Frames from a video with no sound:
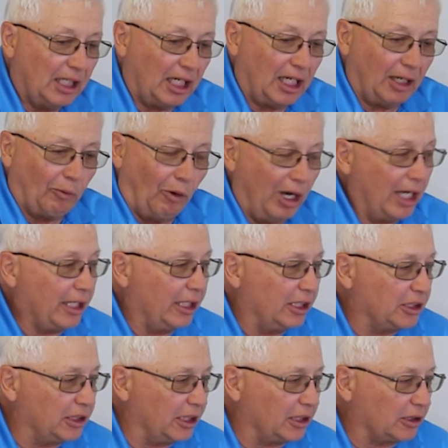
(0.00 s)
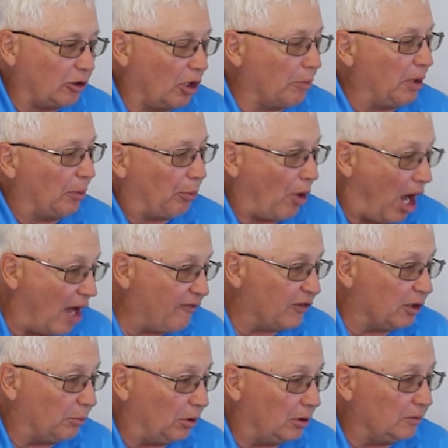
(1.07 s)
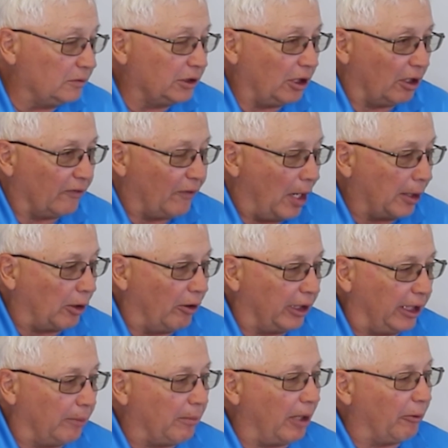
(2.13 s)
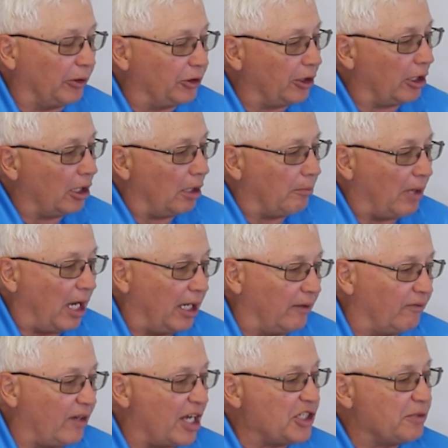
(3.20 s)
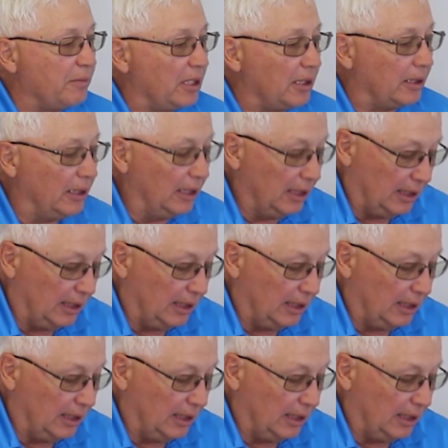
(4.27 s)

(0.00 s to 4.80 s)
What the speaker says: One is, it's going to be profitable? Am I going to get my return on my investment?